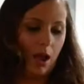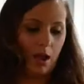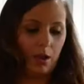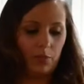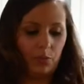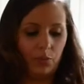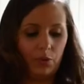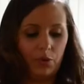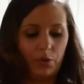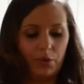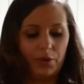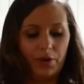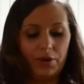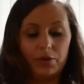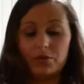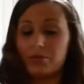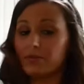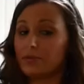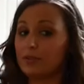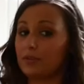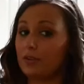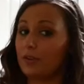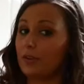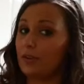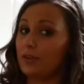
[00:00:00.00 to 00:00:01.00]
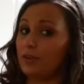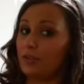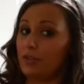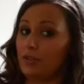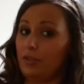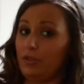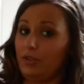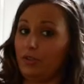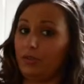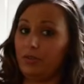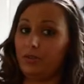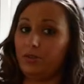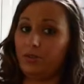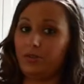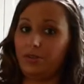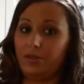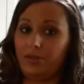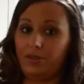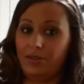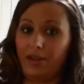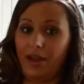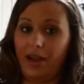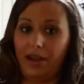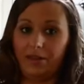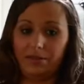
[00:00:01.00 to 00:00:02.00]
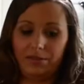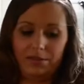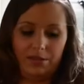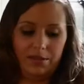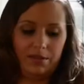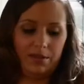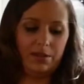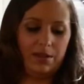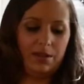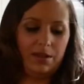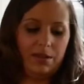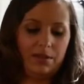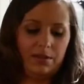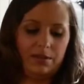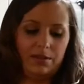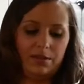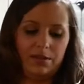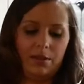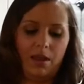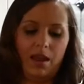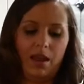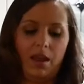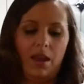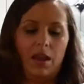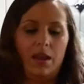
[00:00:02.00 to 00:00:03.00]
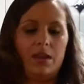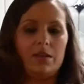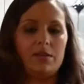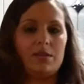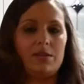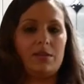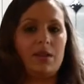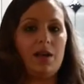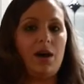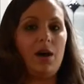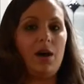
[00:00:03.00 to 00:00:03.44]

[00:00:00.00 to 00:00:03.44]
And what we're also going to use to add to this is a